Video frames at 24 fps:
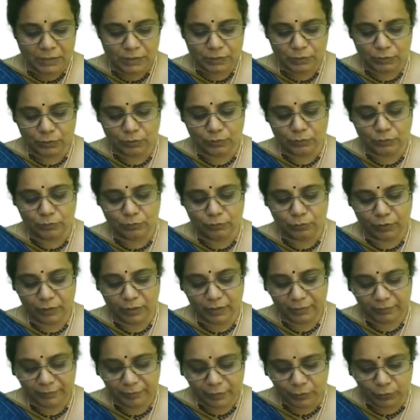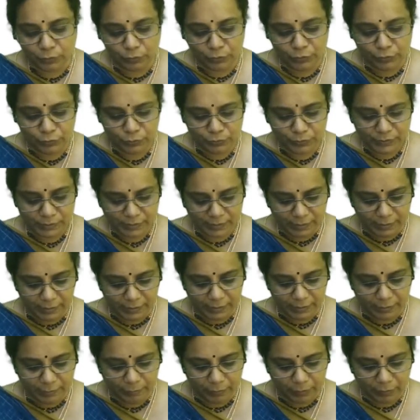So, what are we going to
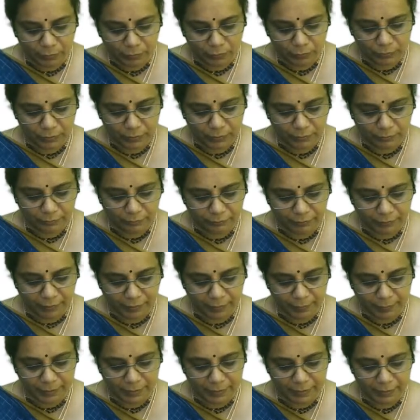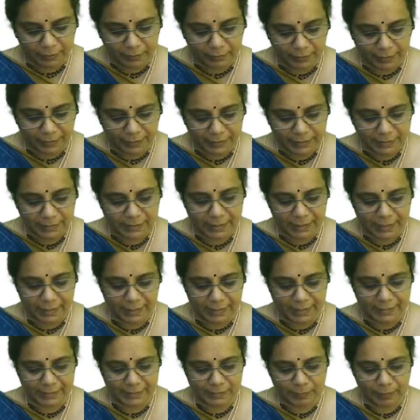study about fundamental rights?
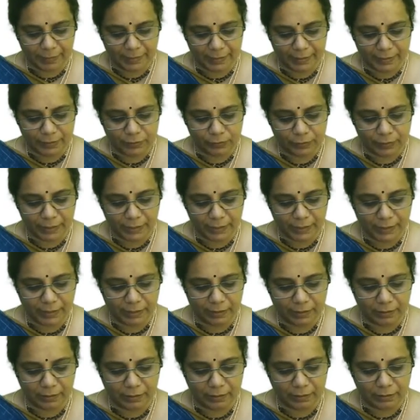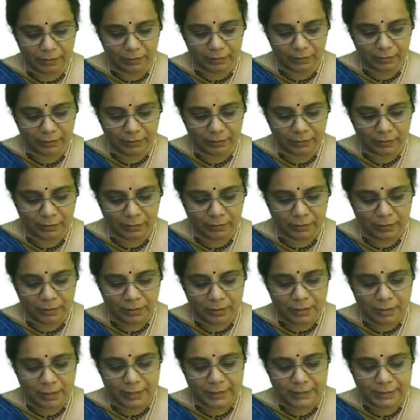I'll explain today in our
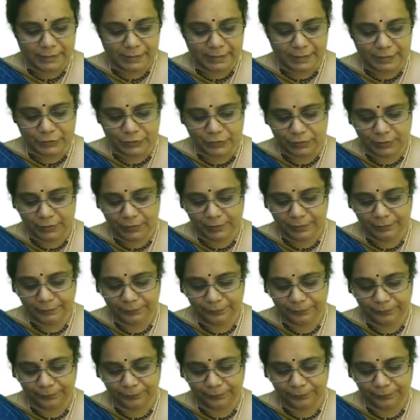session.